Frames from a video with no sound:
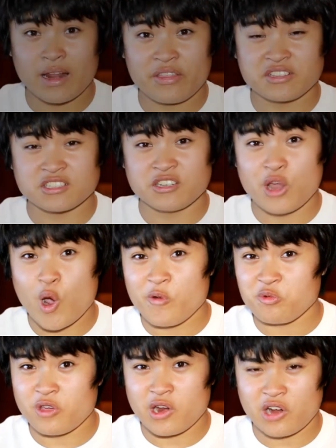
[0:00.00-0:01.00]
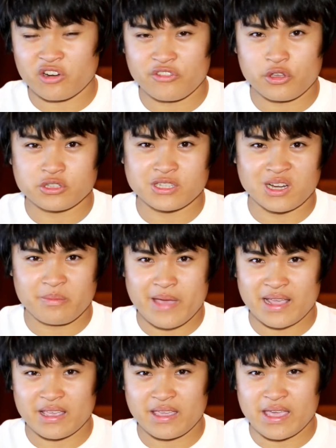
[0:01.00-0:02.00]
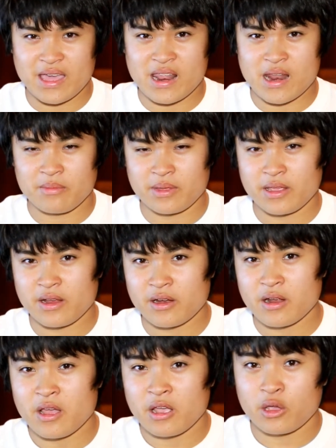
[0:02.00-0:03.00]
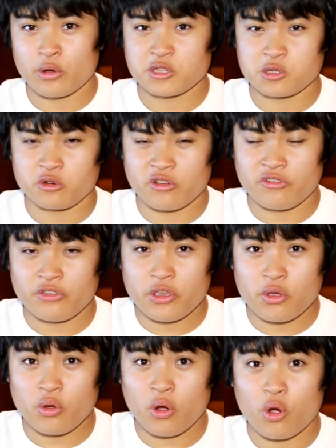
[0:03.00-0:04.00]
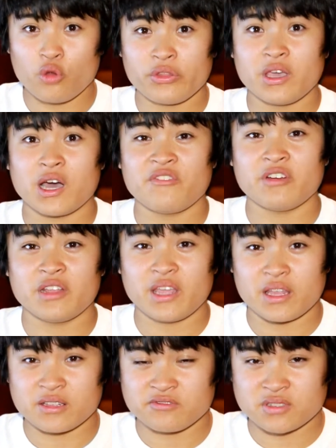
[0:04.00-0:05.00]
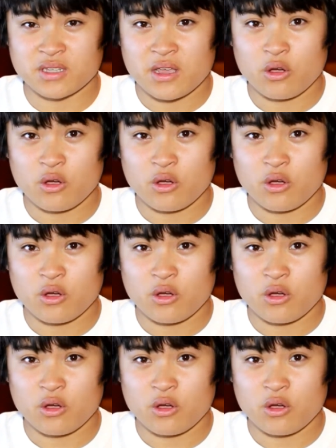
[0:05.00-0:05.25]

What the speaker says: this is Noah from Green Arc Reviews here, back again, and I'm here going to review Only God Forgives.